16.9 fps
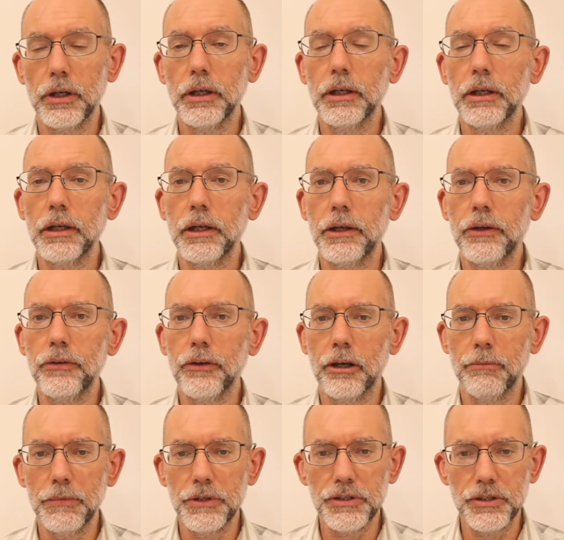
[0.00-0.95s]
is a
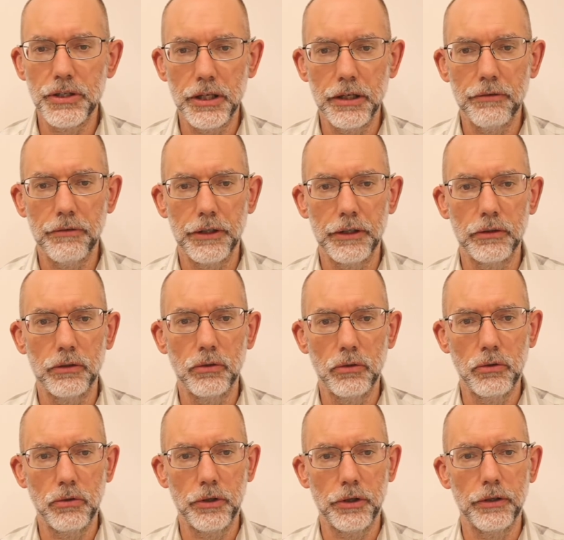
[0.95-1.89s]
material
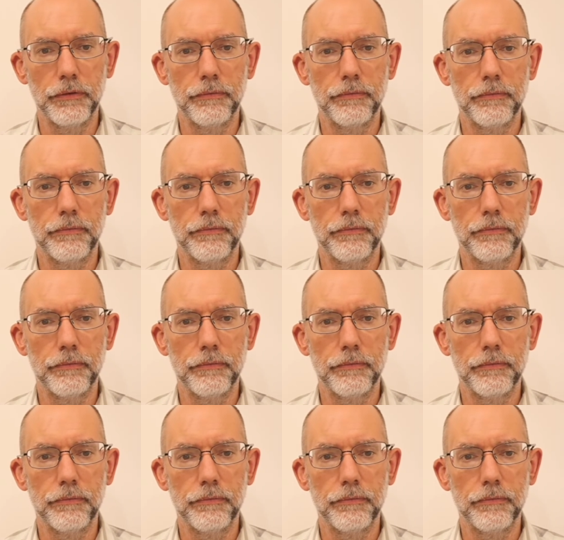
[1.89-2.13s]
organ.